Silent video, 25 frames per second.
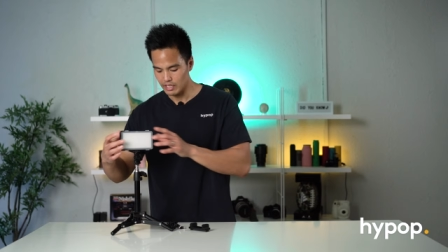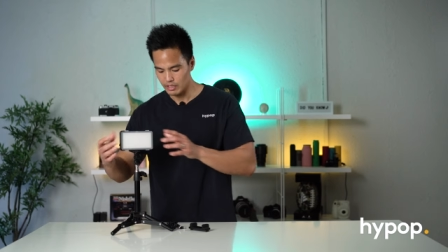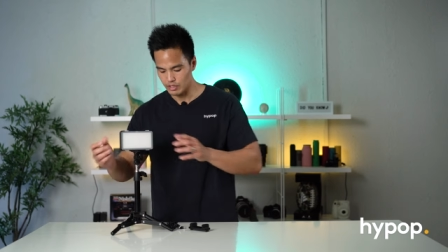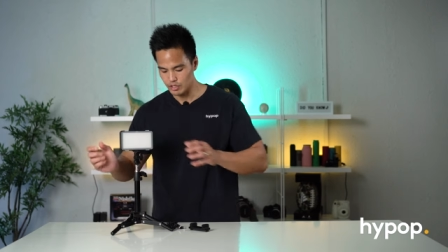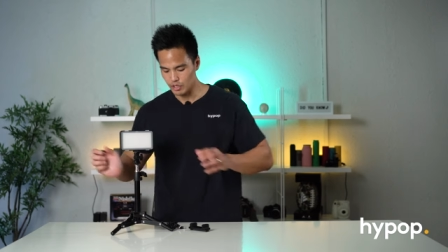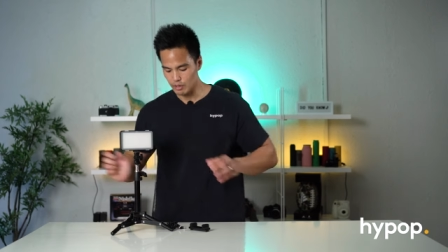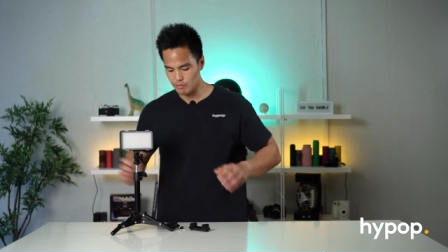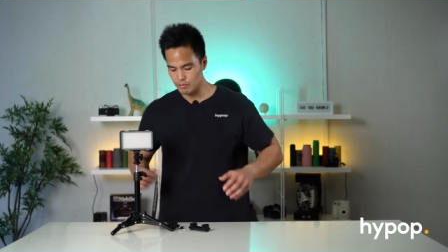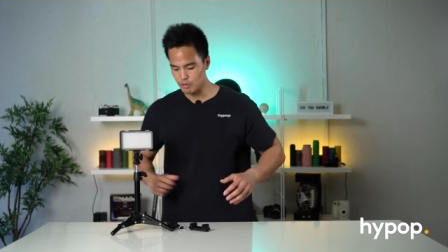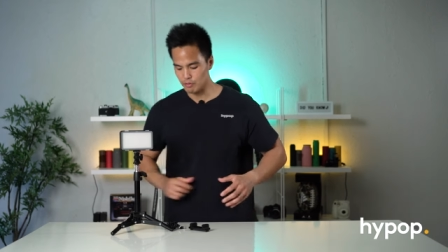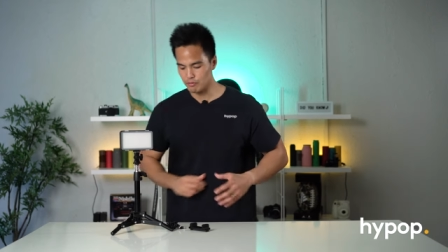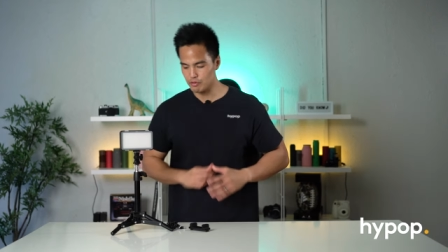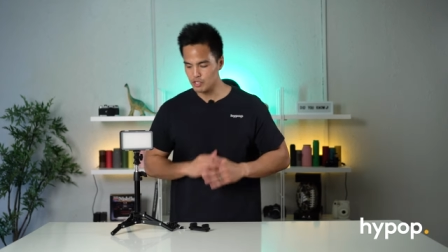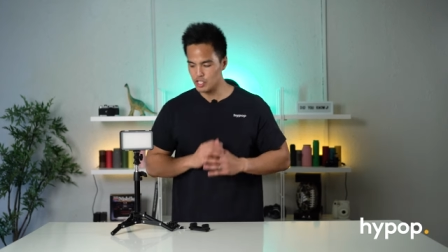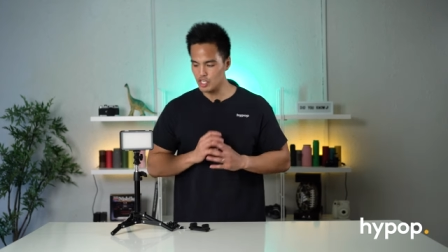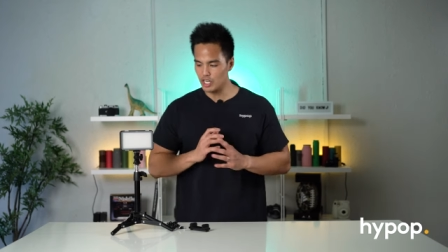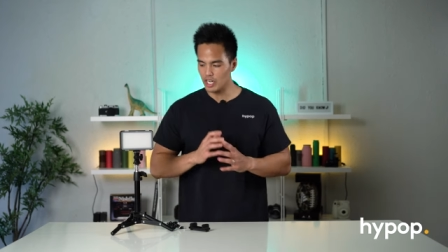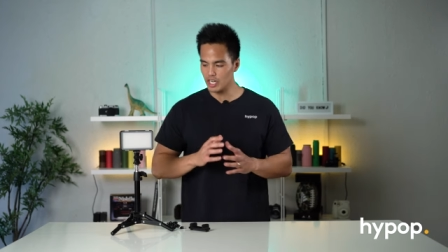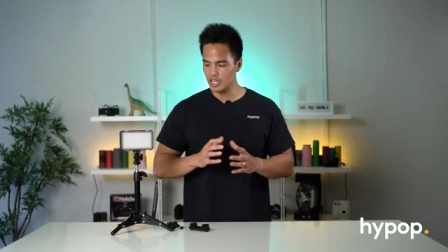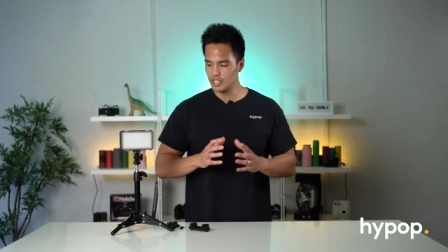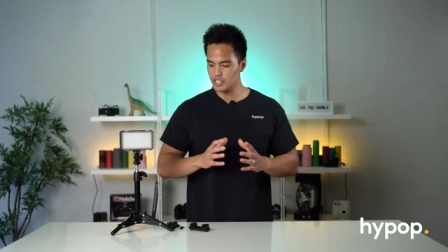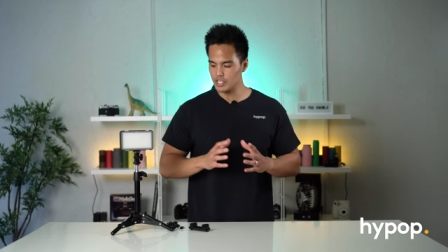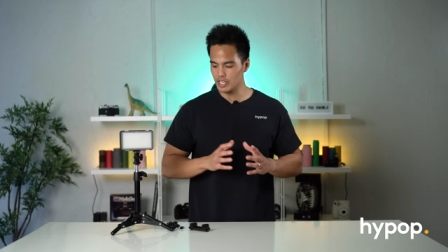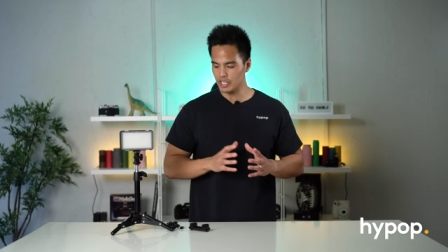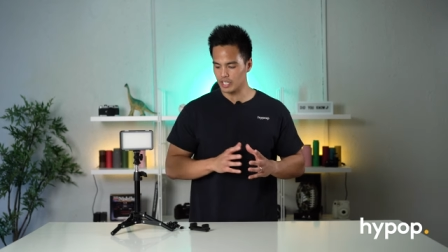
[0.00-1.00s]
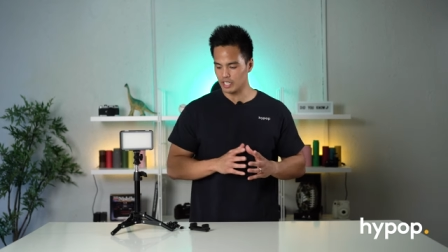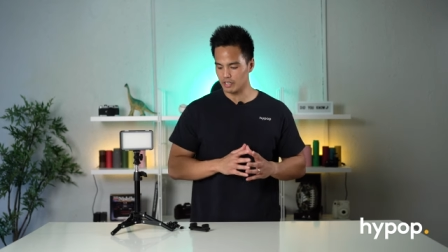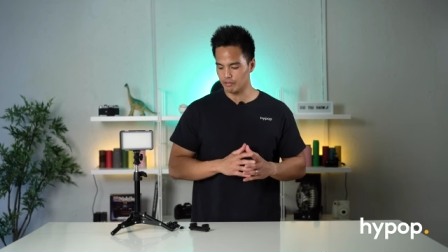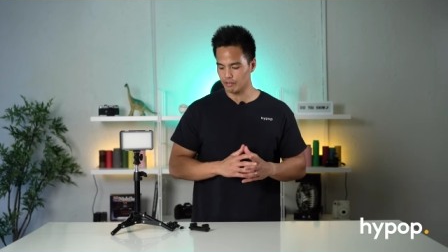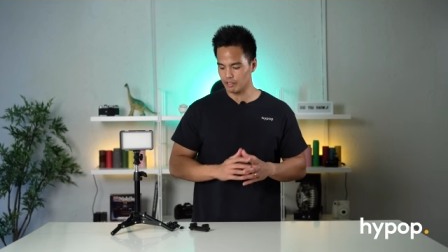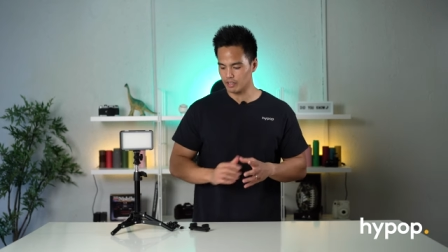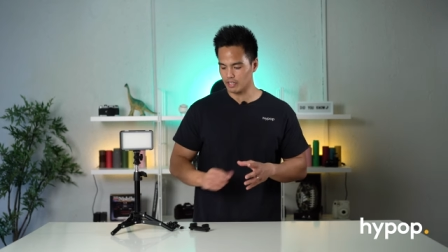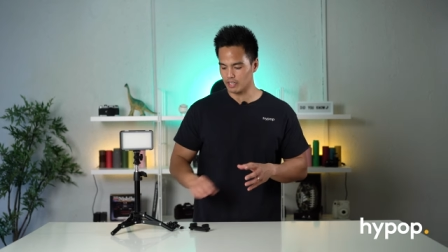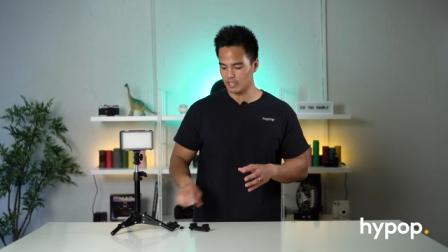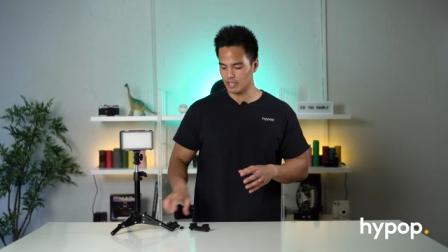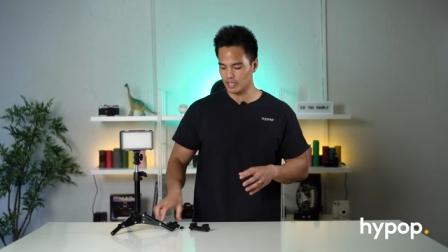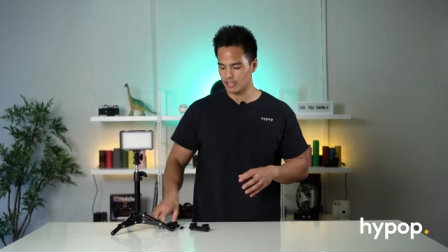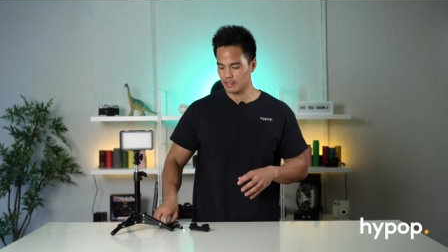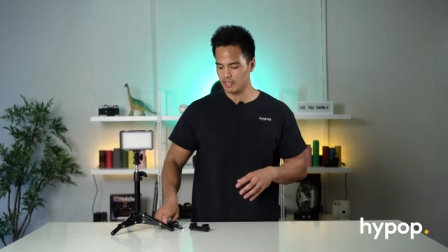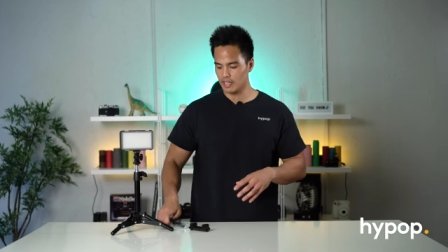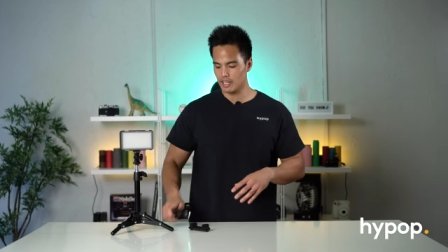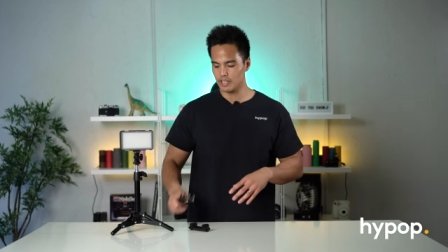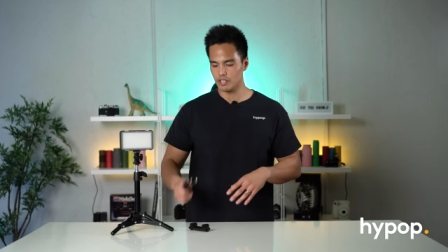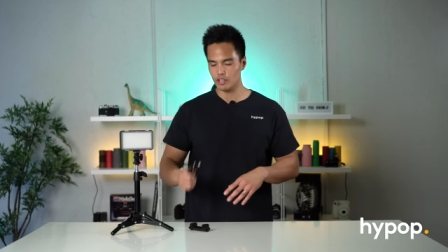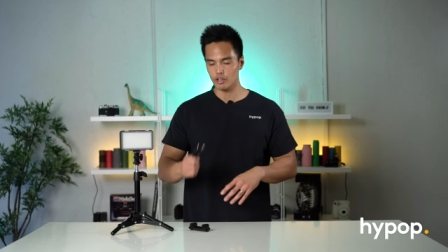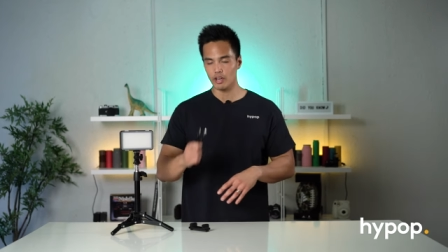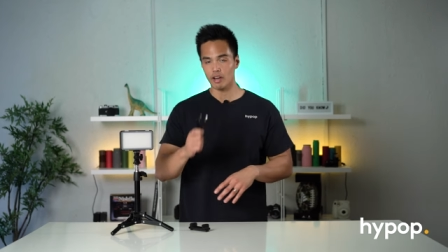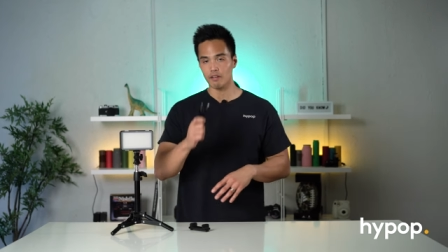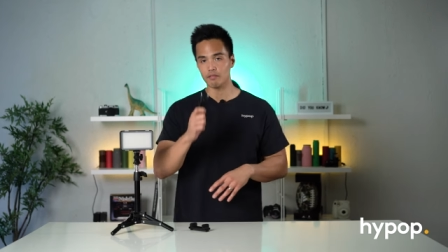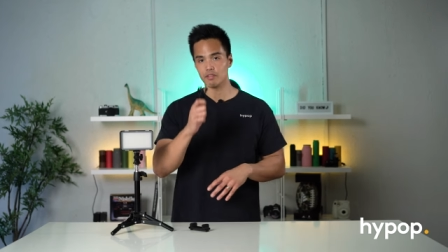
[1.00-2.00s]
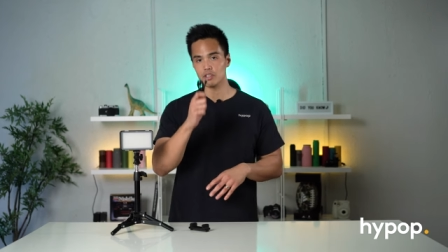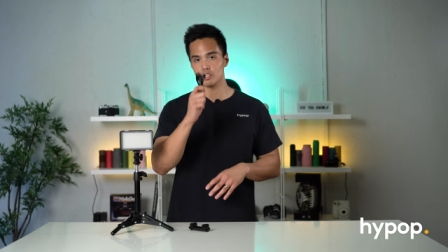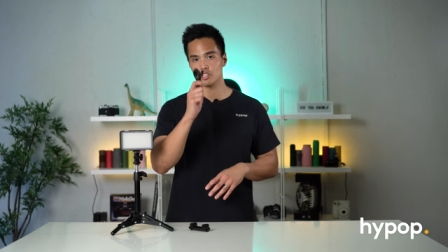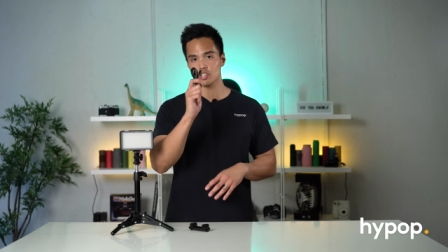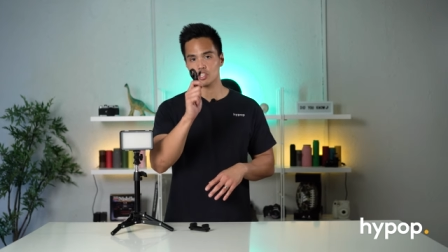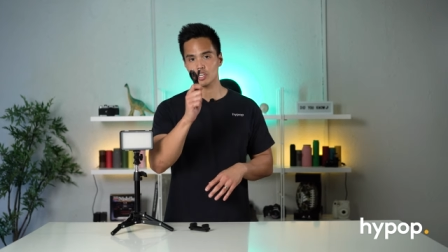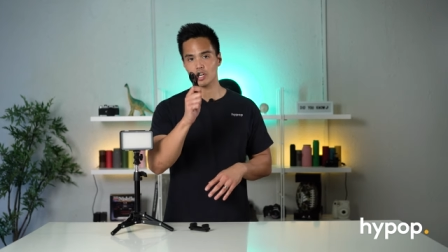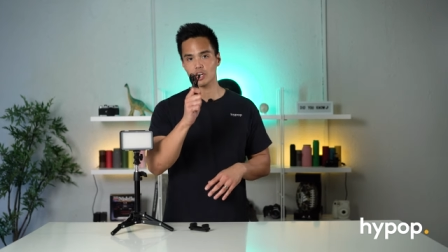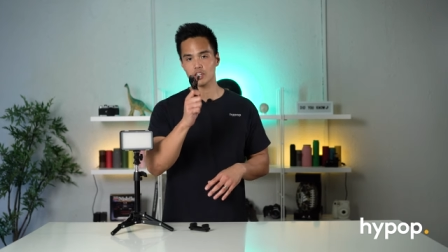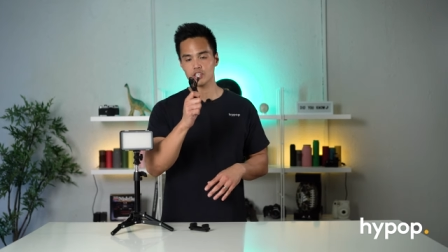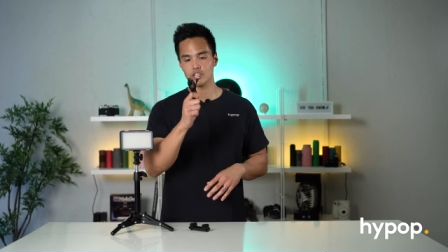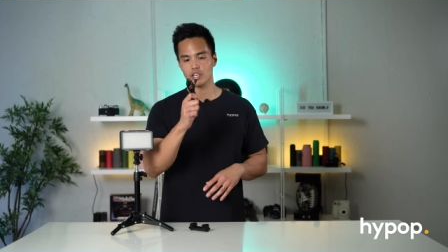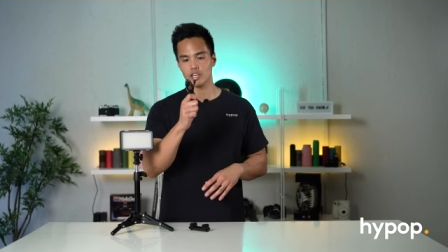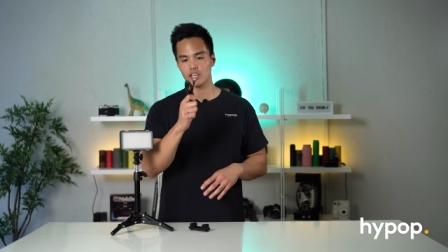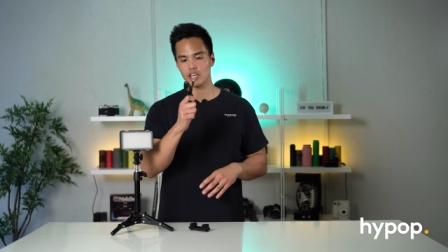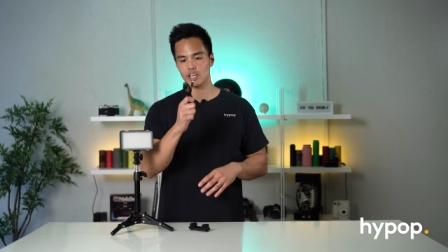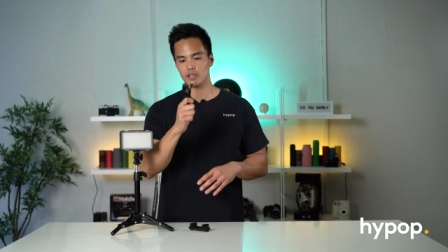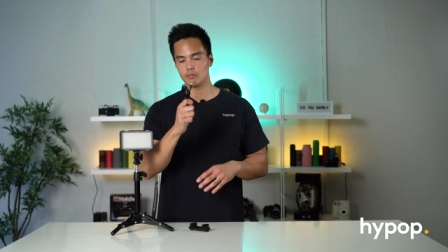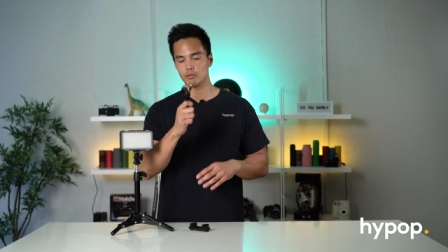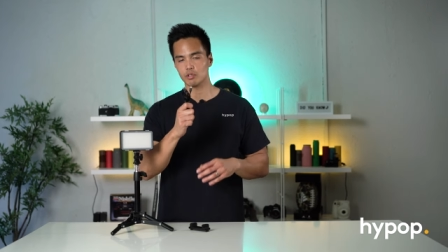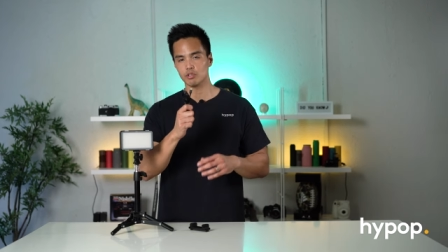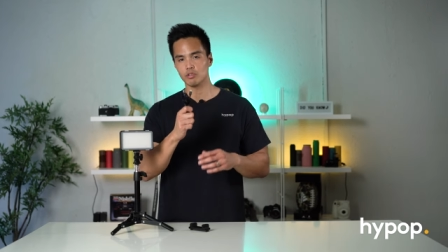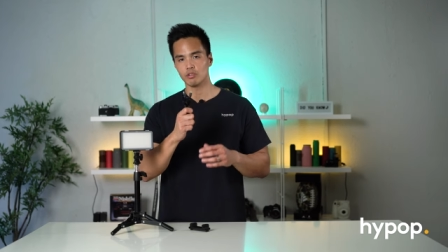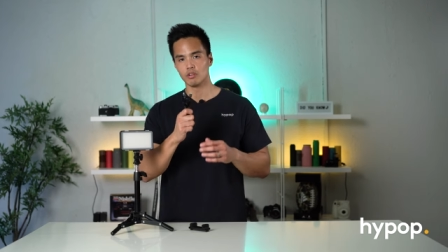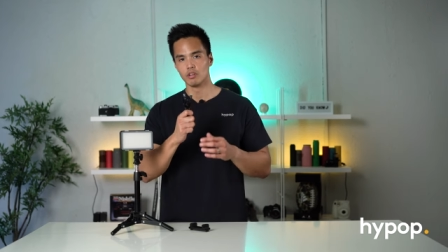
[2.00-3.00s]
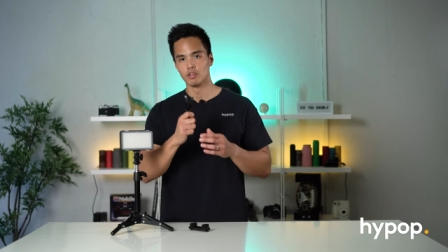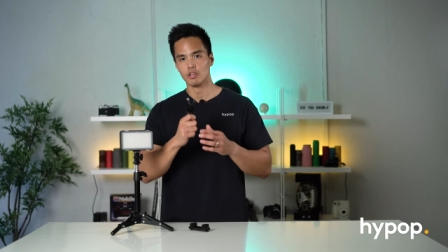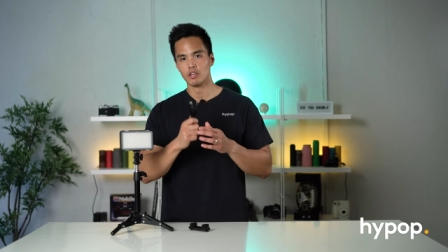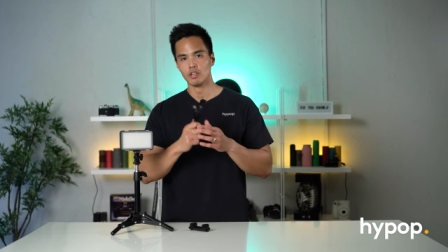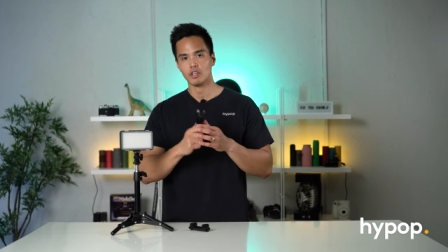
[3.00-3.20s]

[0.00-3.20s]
Now in terms of charging and everything like that, you have this charging cable.